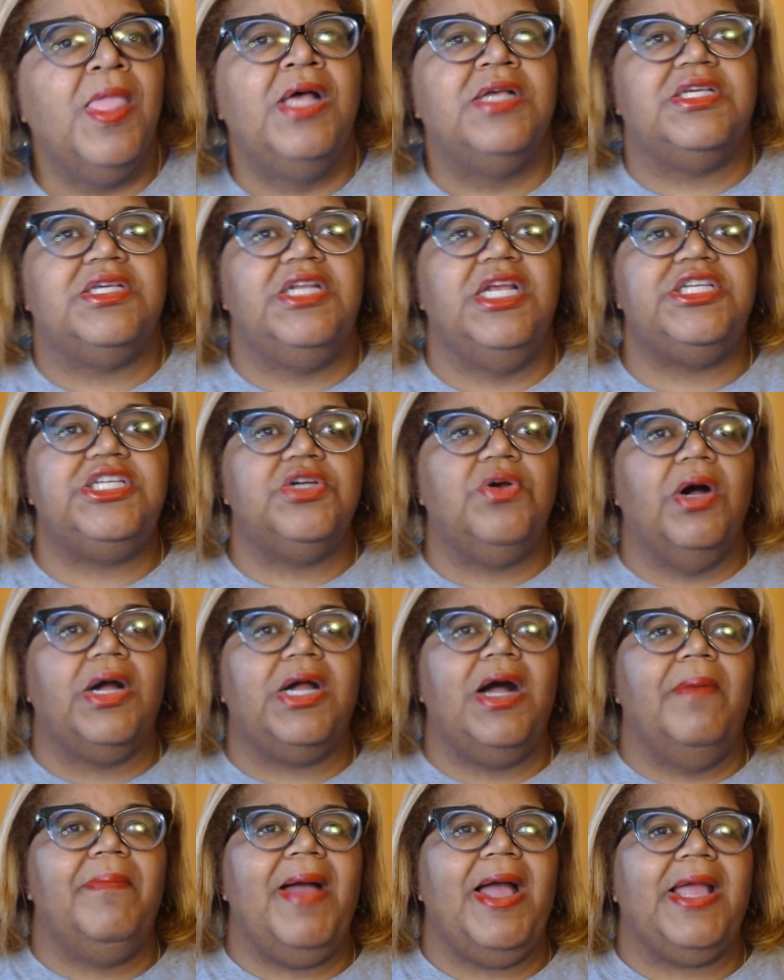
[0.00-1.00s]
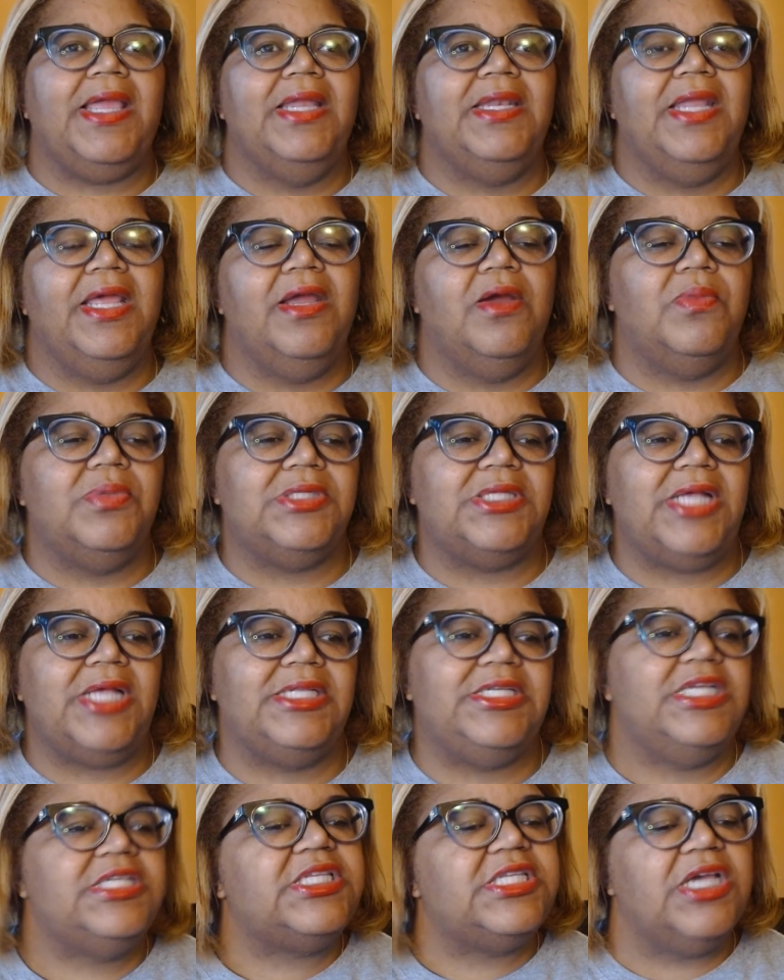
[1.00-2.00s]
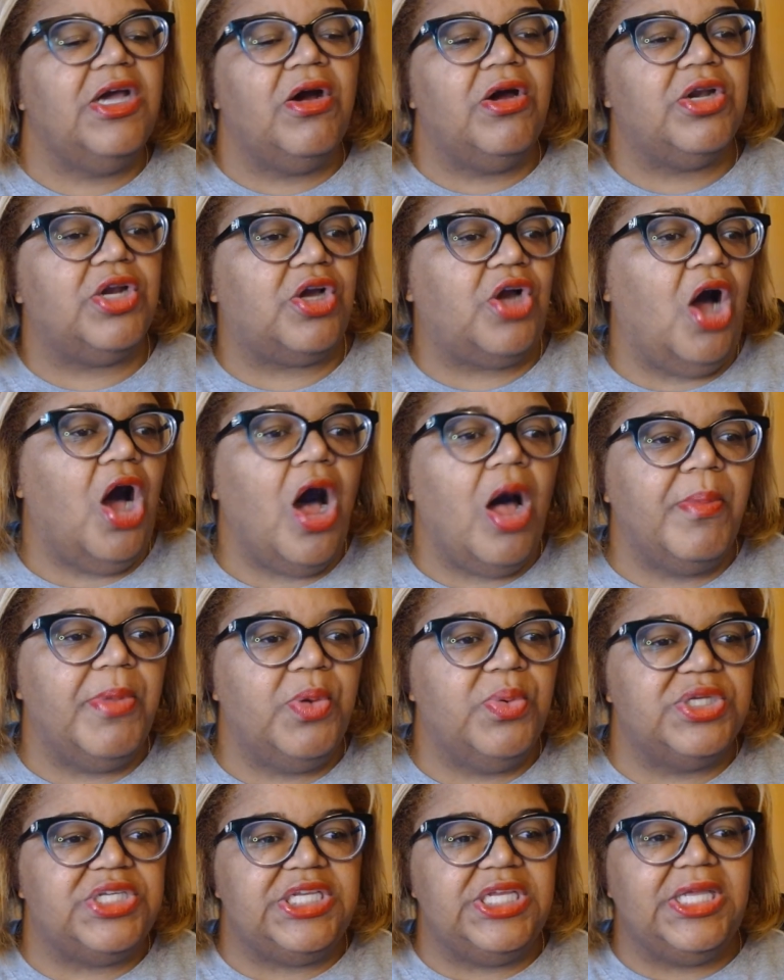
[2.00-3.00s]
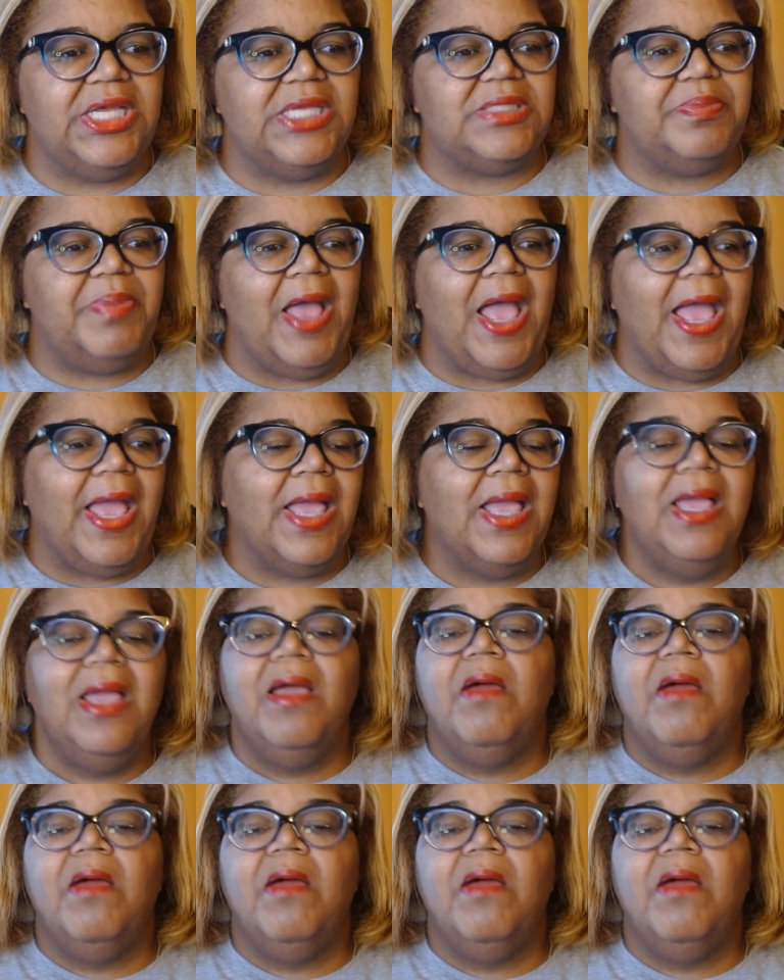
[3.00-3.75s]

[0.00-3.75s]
So then she's gonna come back in there and was like, just tell her to call me when she gets back.